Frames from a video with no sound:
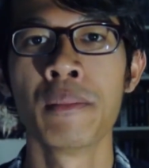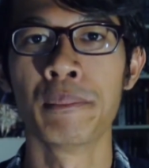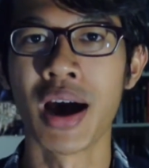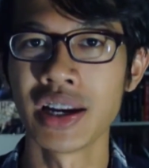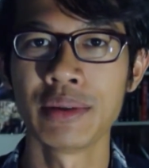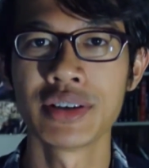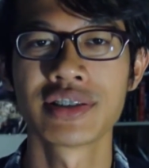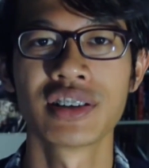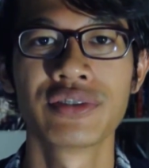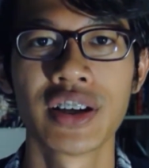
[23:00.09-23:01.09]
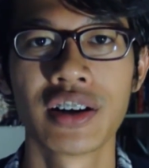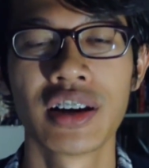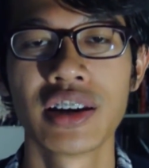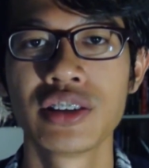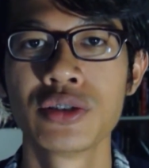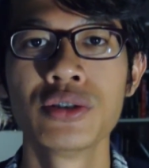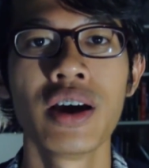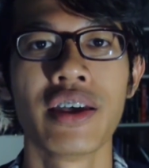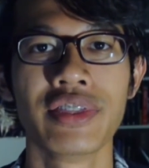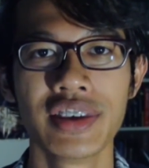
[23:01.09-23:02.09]
My name is Son of Terra
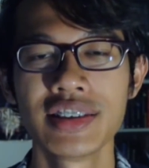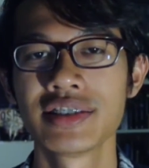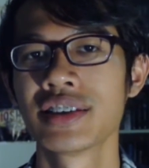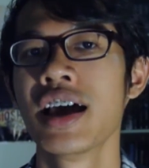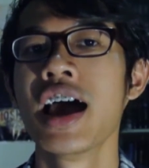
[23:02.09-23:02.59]
92, and this